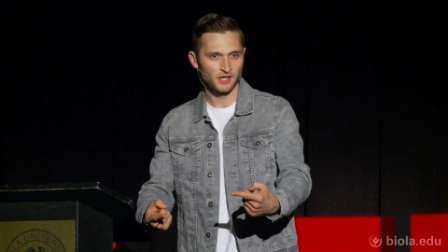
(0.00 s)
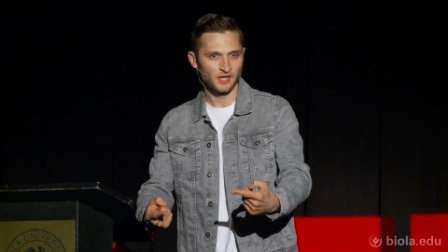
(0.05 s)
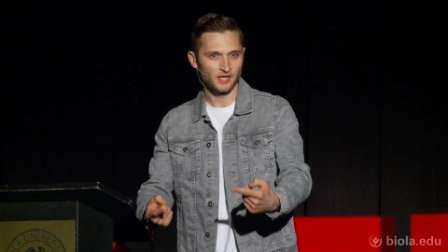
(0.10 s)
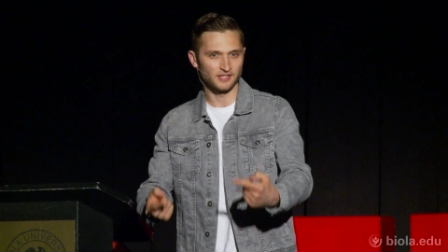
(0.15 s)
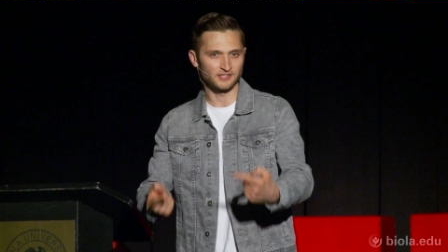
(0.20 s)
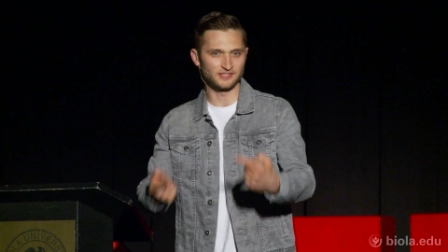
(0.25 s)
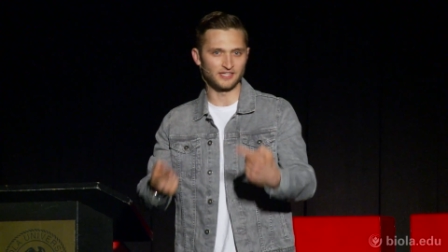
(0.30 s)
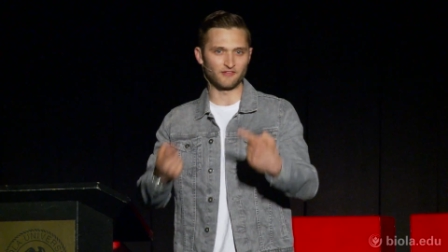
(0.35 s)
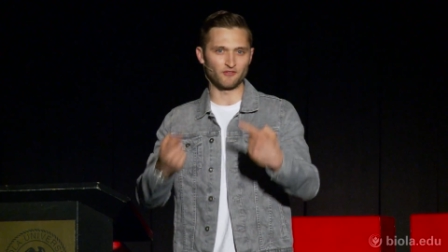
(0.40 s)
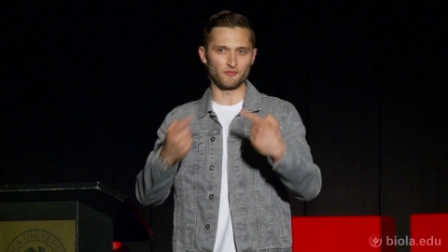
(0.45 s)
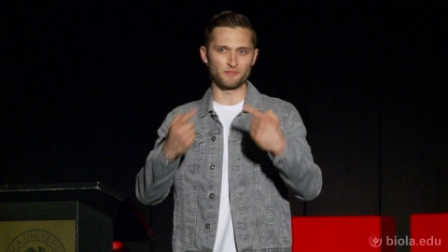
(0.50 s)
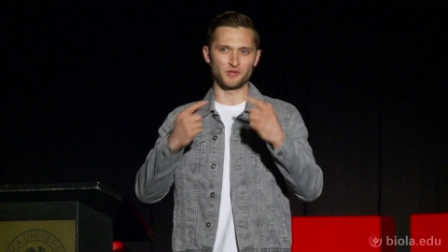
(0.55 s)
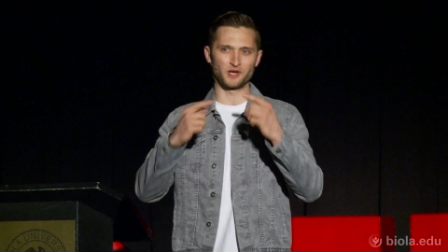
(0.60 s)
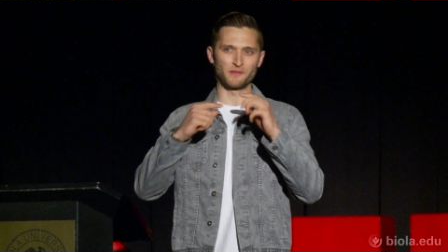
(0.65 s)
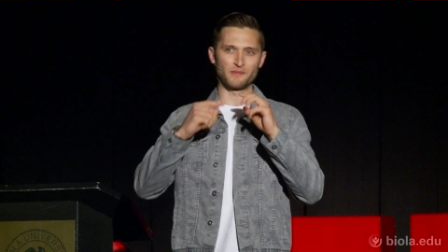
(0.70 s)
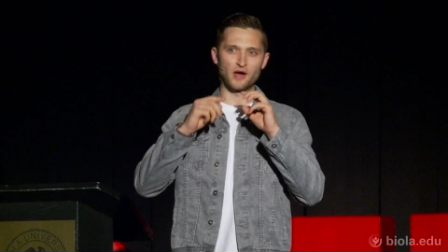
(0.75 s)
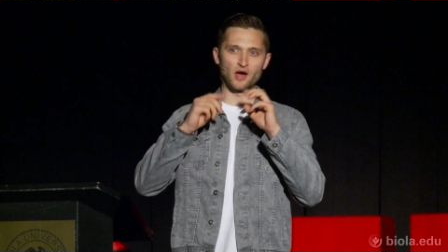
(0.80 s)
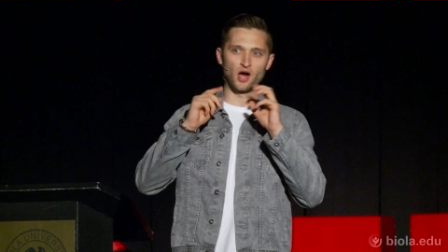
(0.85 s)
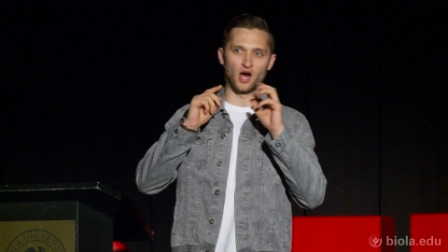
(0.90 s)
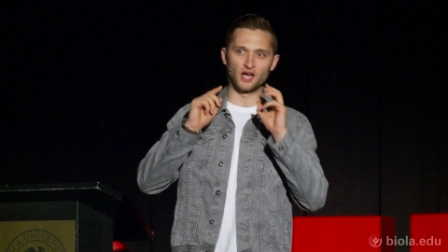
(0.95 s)
It's never been
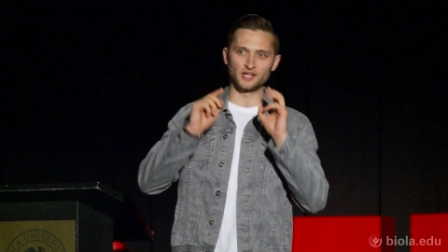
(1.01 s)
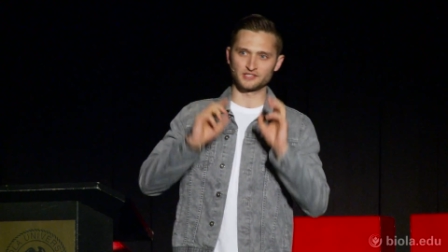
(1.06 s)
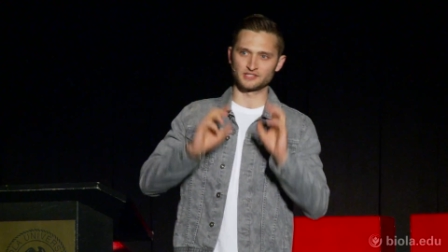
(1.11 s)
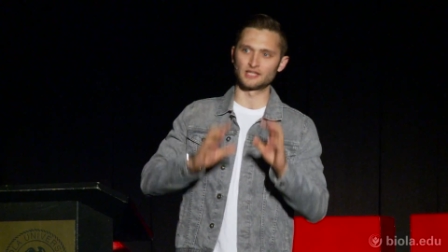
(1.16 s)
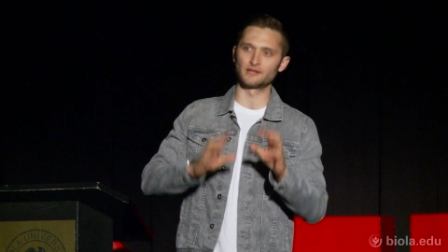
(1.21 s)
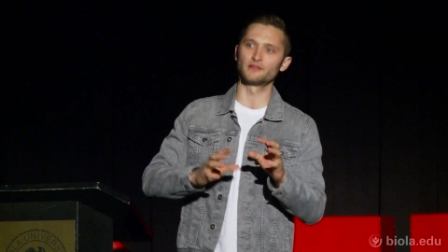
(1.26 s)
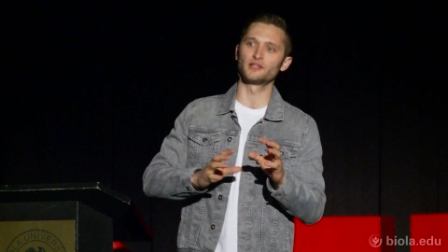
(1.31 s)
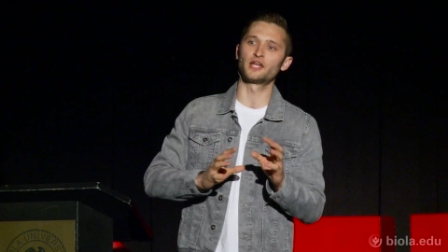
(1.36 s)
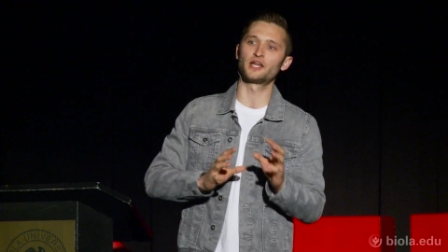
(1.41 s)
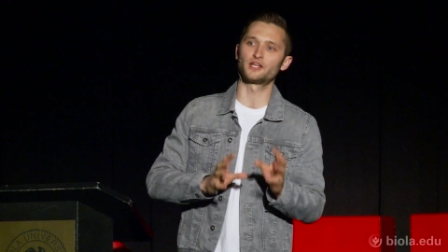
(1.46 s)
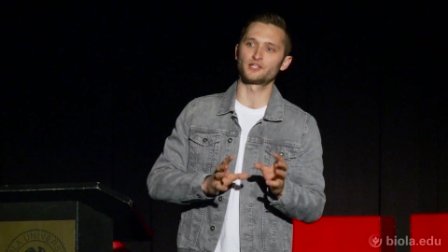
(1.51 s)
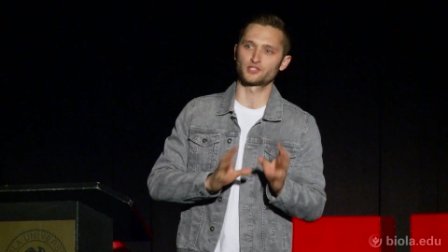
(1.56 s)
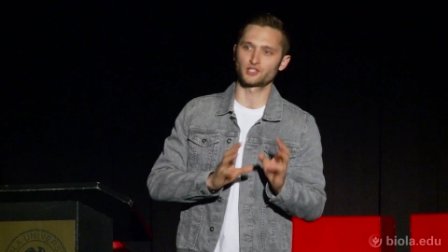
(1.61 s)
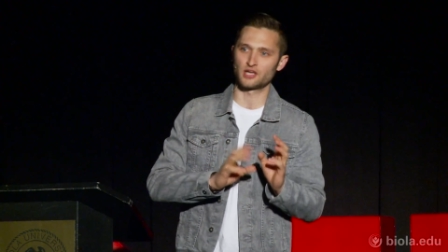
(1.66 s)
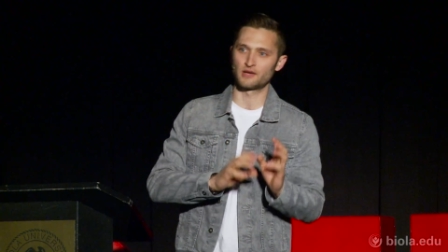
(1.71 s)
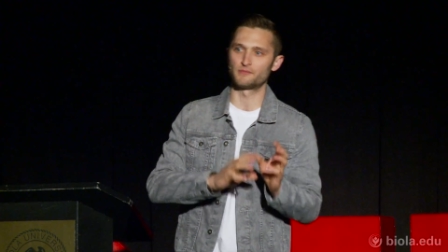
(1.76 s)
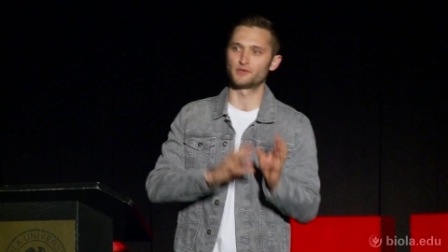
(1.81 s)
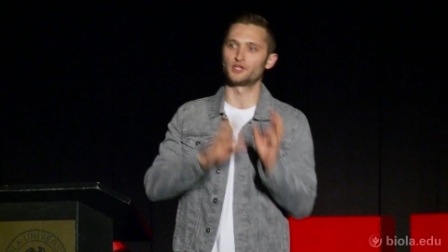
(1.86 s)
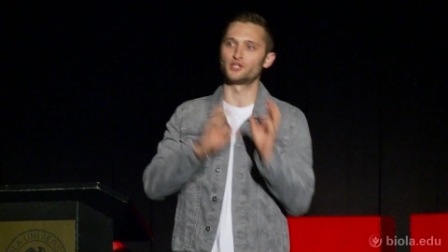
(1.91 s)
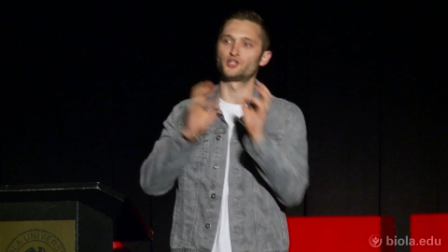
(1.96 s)
about us, let, let us
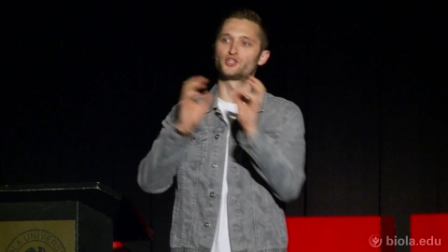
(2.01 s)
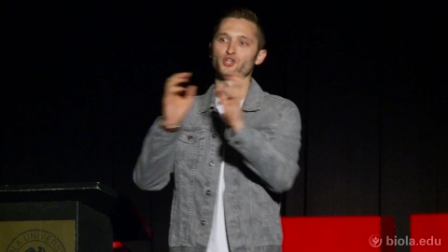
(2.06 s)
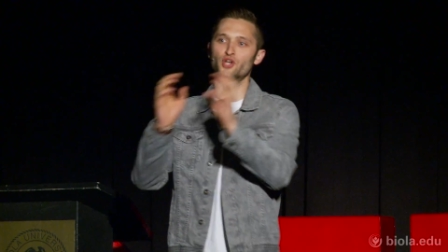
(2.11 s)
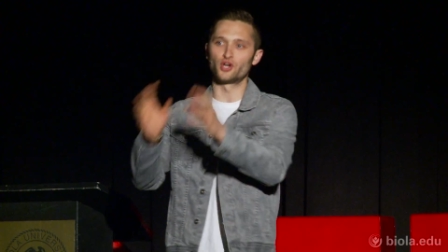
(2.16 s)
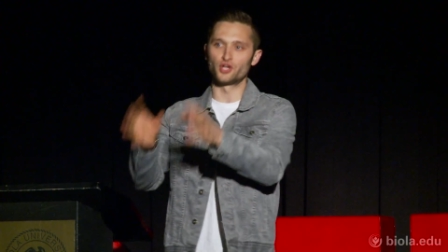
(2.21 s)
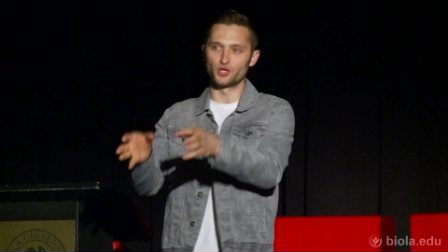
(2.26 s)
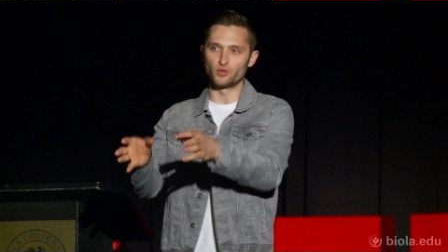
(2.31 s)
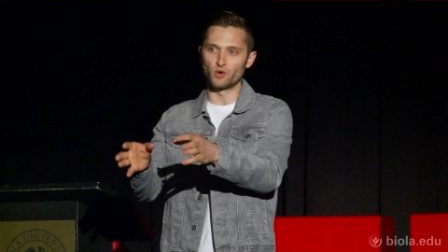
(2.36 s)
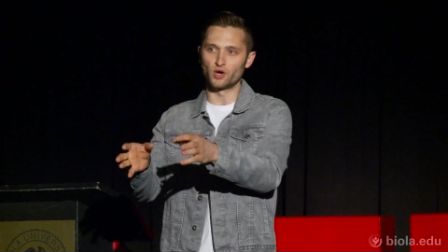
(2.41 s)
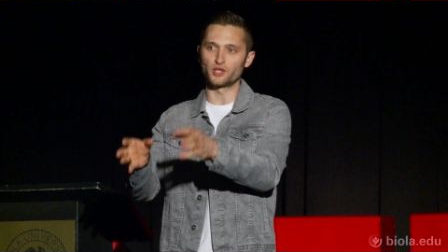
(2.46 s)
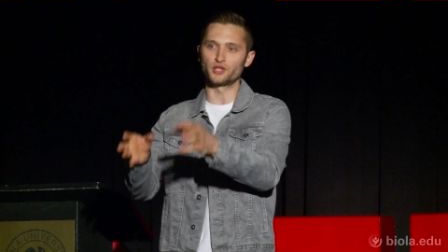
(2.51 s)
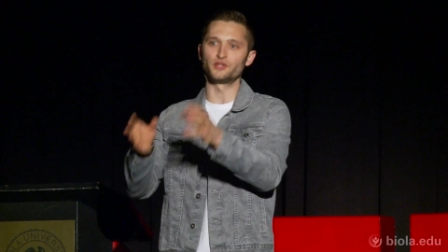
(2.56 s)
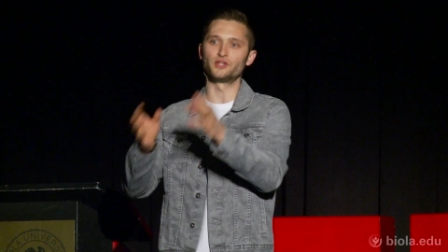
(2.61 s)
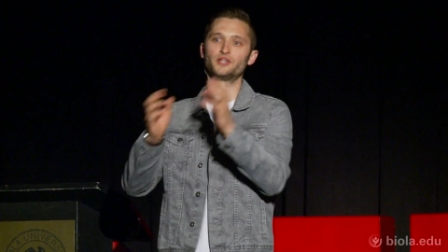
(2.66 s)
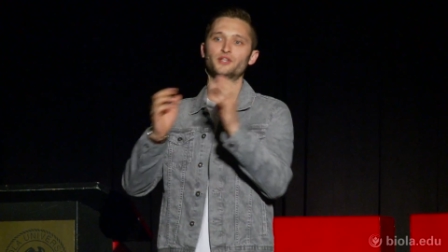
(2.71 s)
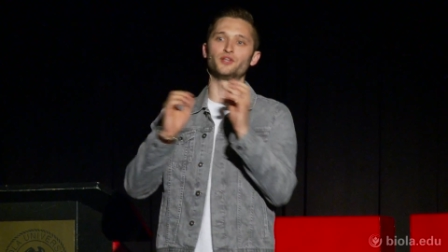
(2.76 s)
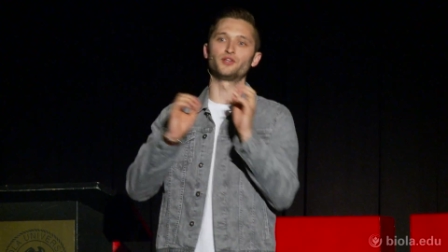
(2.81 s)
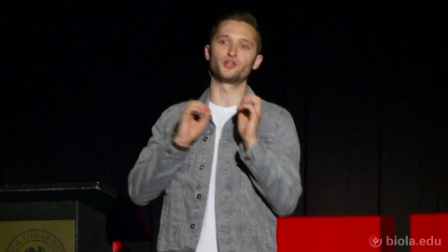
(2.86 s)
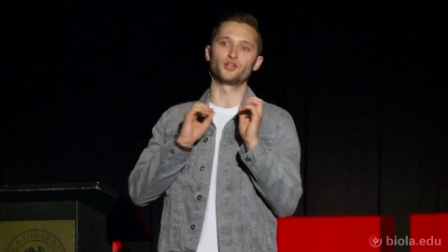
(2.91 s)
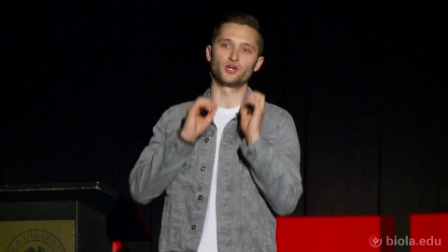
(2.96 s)
come in and show you what you
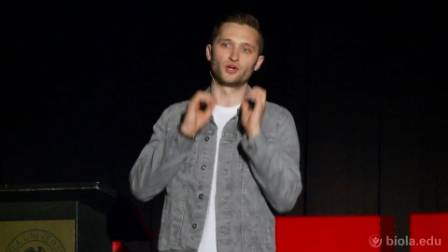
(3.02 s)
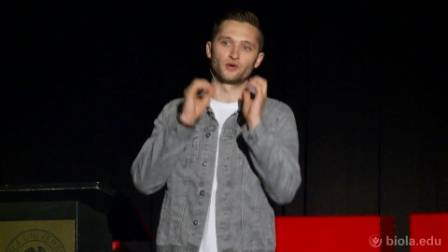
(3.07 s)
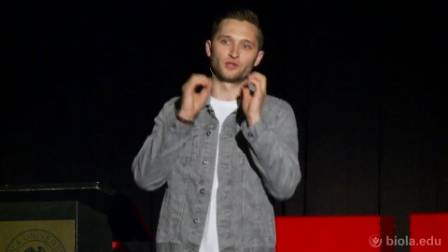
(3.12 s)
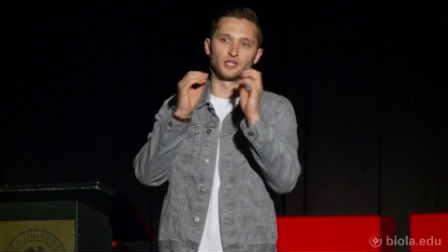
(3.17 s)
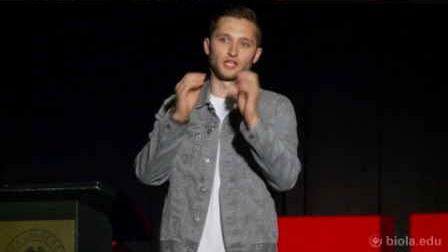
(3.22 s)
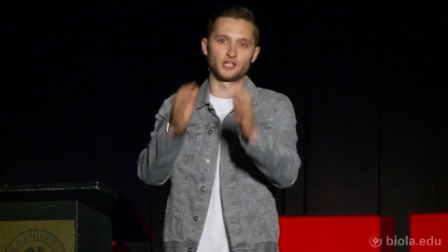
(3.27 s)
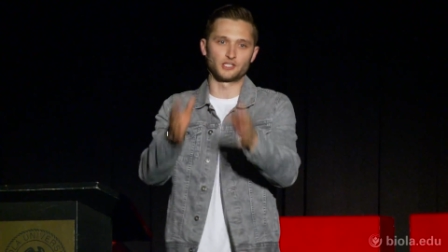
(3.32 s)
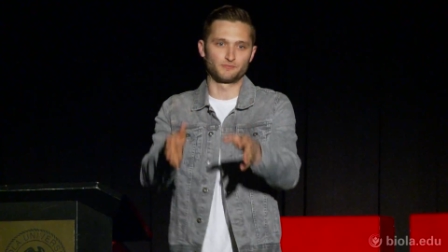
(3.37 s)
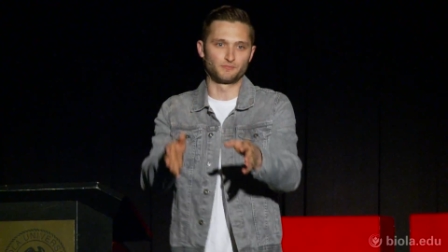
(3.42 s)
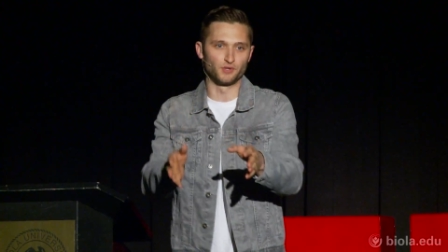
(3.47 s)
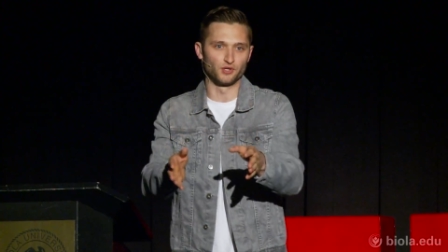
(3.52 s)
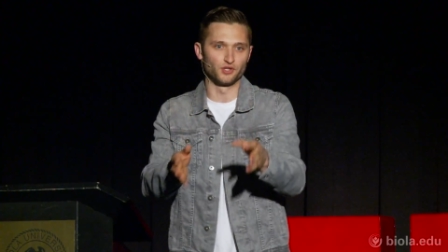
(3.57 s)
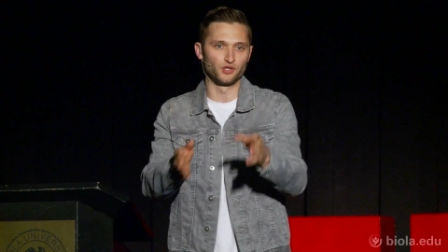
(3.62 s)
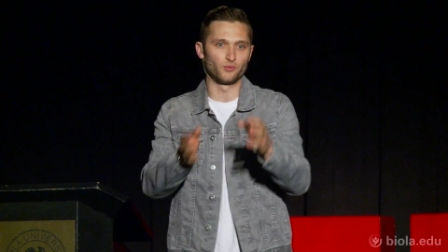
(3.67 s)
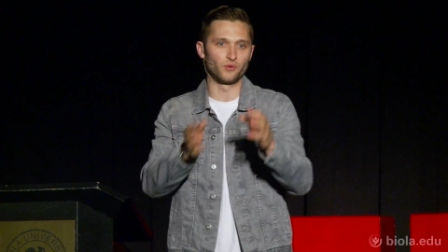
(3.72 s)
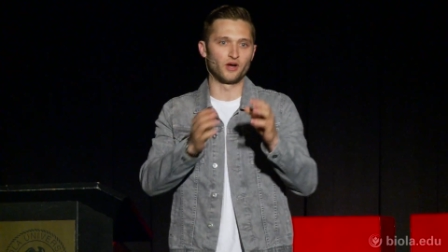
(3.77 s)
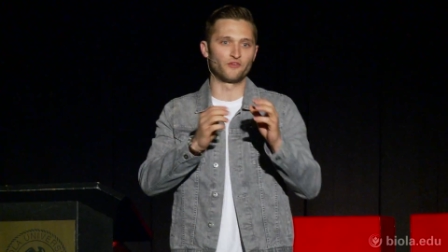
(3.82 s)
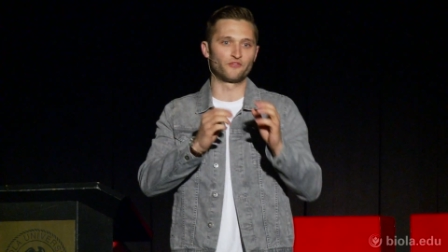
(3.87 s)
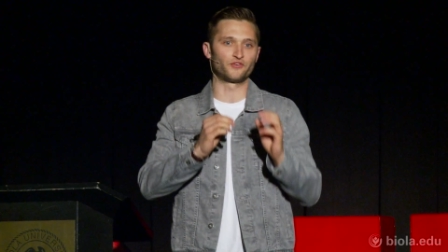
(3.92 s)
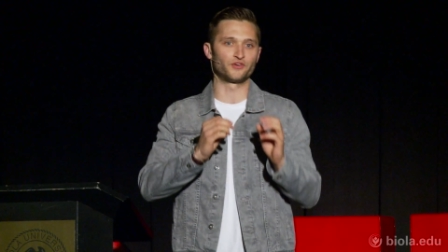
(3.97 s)
need to do and let us build the
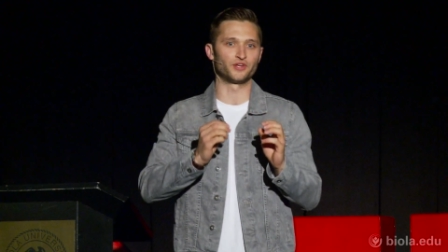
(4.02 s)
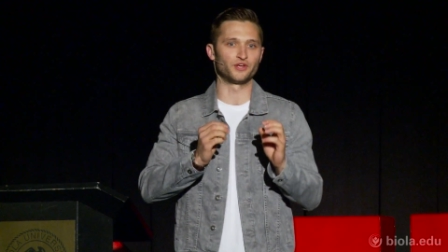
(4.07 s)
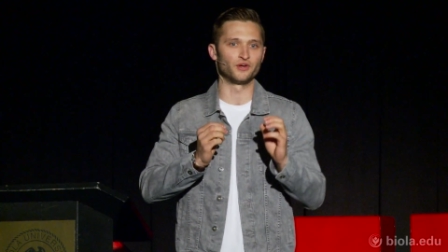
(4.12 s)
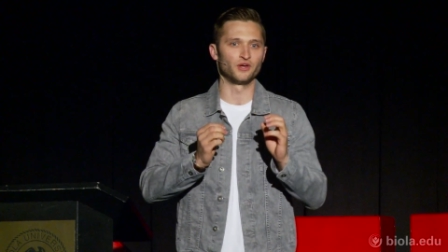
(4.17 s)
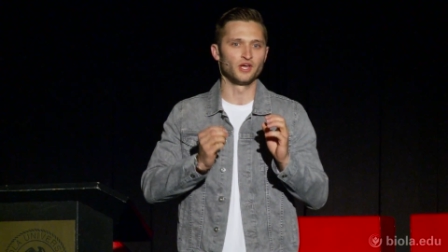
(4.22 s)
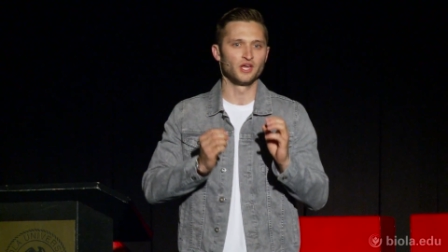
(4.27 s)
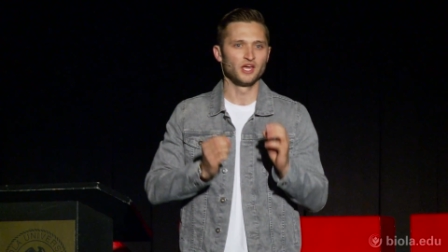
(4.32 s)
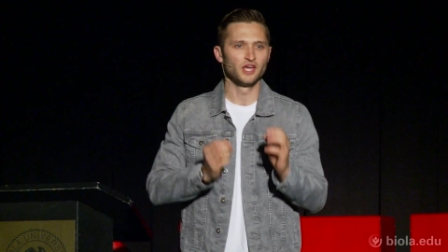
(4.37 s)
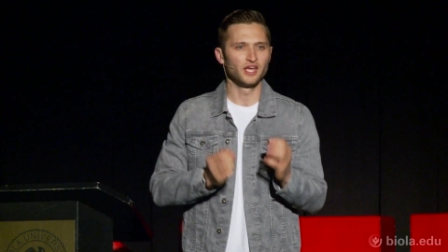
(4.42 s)
well for you.